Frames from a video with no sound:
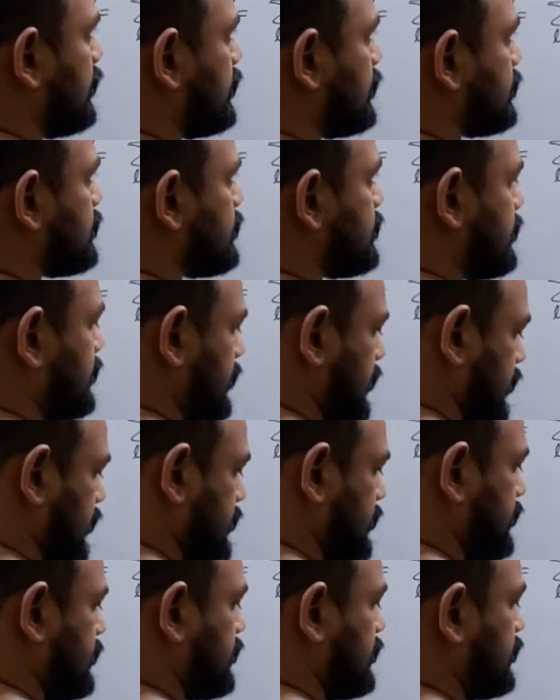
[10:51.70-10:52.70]
t to
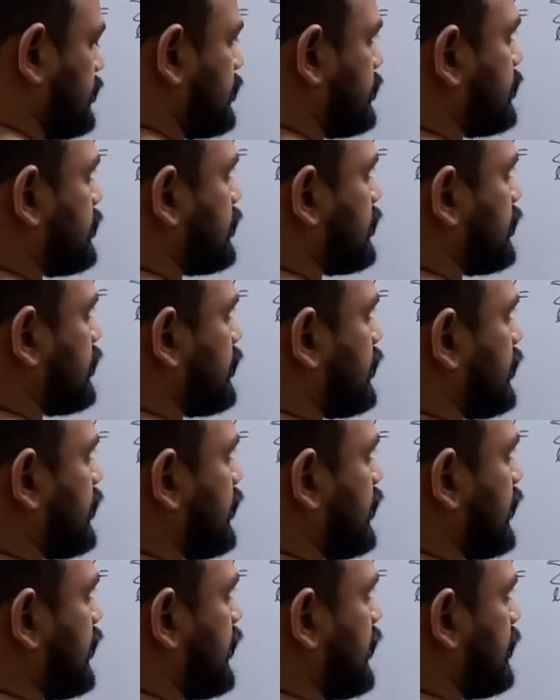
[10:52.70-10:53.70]
the
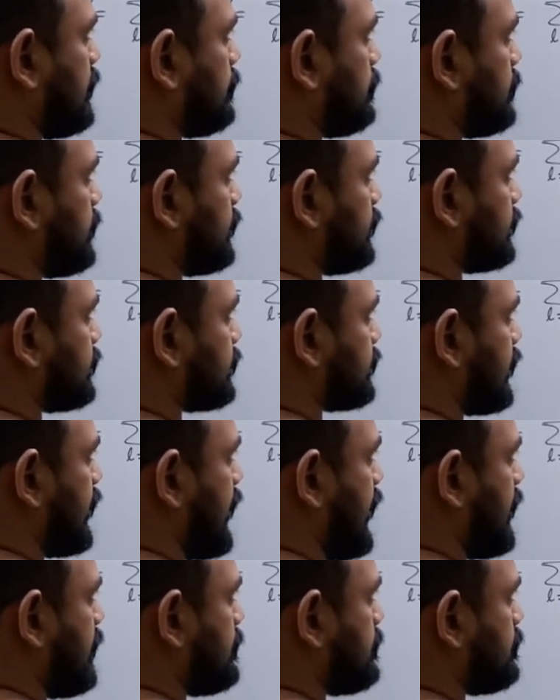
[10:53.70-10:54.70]
k plus
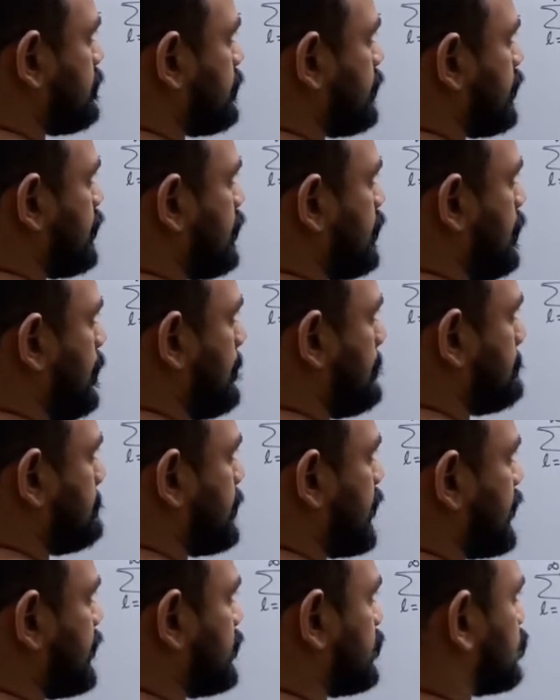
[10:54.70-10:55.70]
m
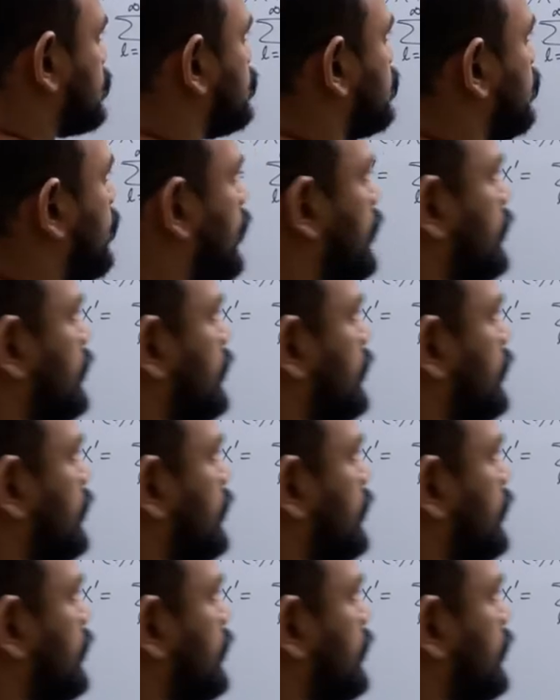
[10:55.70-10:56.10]
minus 1.